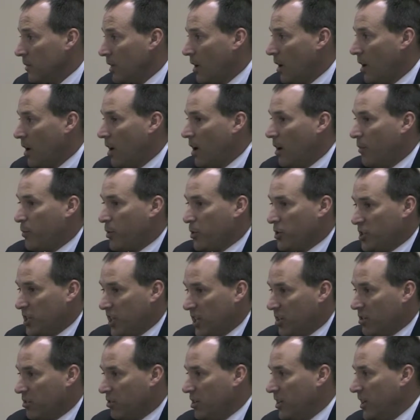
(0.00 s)

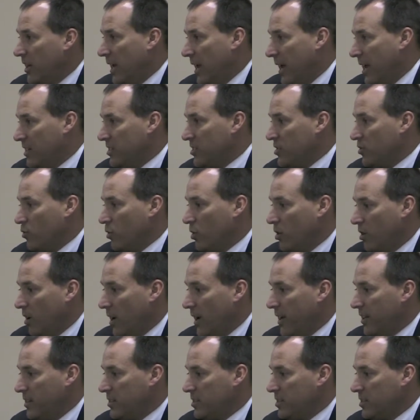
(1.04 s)
particularly as it
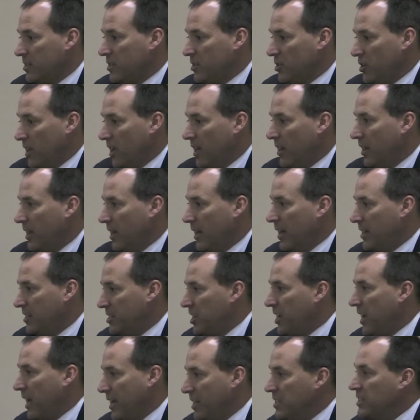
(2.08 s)
relates to in the
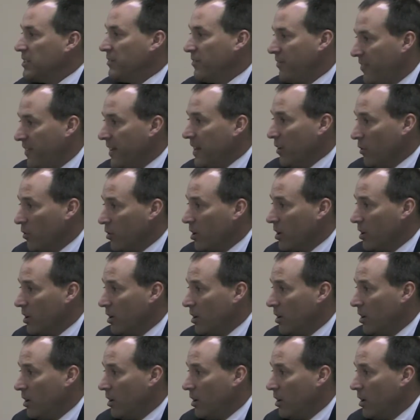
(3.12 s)
education field.
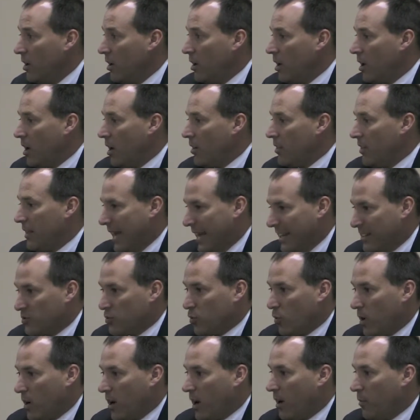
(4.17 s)
That's
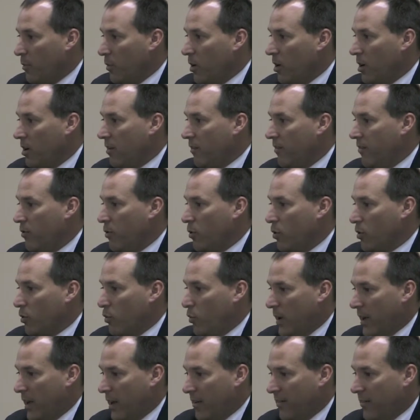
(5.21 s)
what I'm looking for.
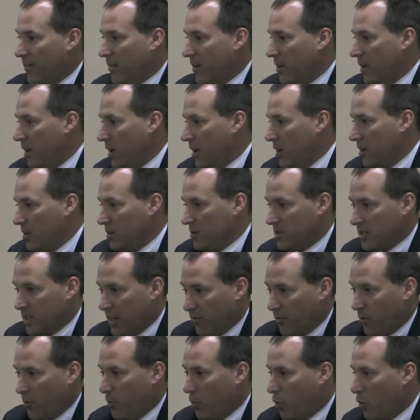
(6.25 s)
We have
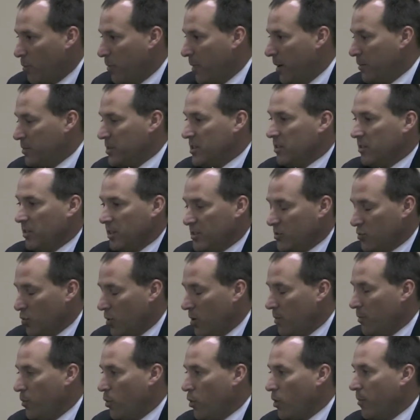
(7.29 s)
several board members, at least
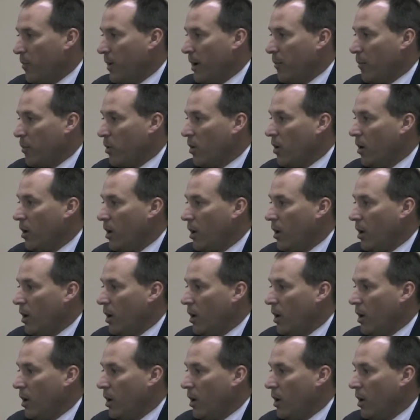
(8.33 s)
one board member,